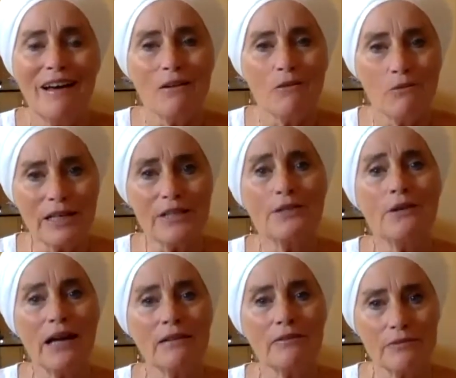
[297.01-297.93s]
When you
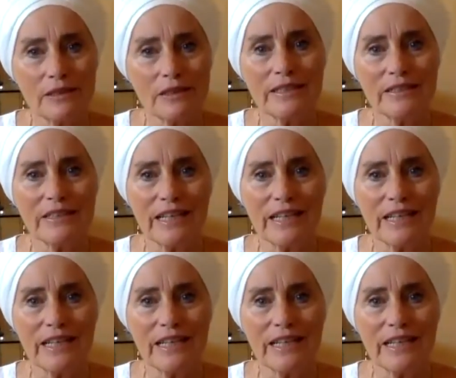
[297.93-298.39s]
have really good